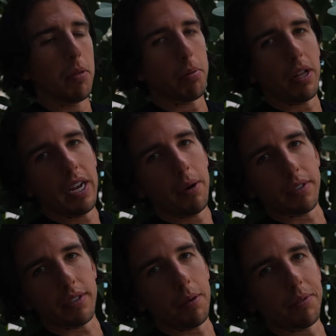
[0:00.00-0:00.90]
The plan now is
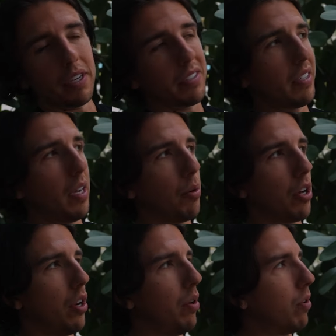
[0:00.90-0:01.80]
the same as yesterday. We're
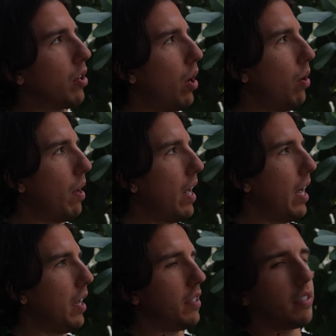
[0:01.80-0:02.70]
going to go
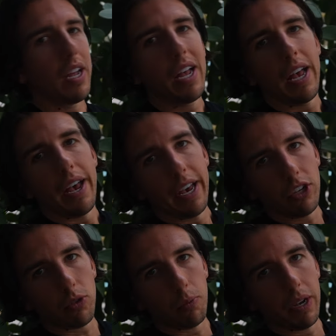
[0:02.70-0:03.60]
and
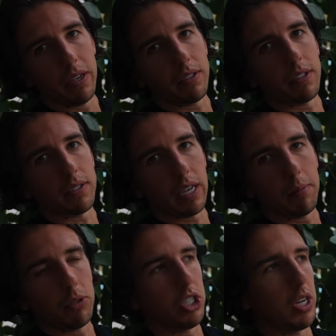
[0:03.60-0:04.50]
hit some weights in the
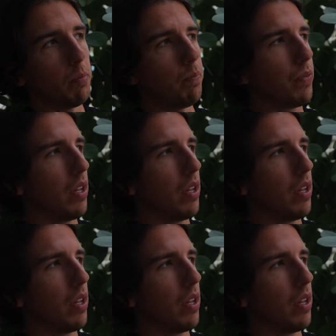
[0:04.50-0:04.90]
same gym.